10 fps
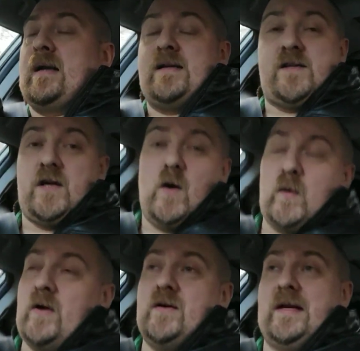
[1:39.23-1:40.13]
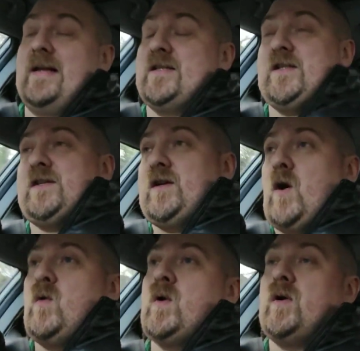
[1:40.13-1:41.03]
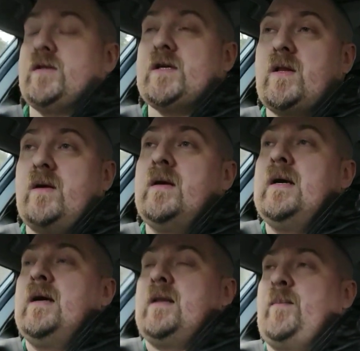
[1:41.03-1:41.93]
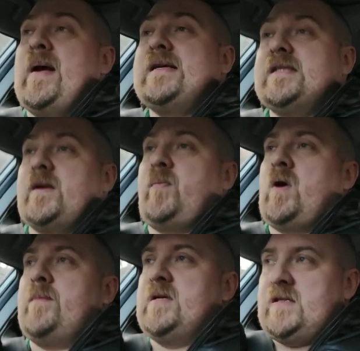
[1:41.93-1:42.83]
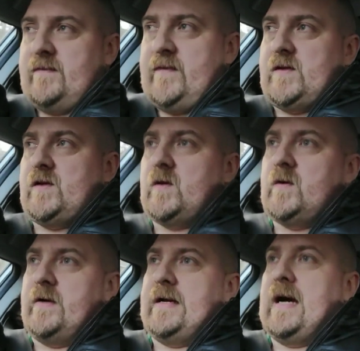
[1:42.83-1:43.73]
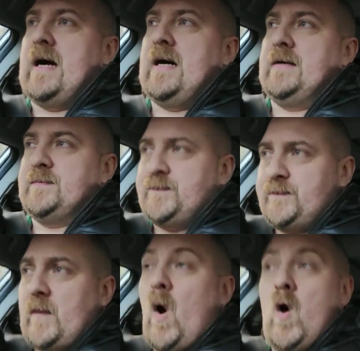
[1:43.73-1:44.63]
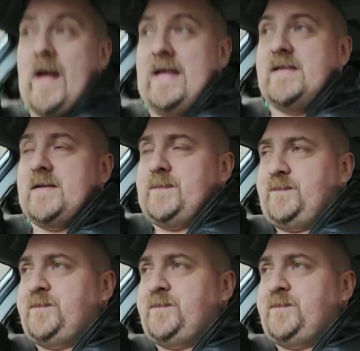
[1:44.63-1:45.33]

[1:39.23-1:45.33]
it's so good. It's so good. So the basic premise of the story is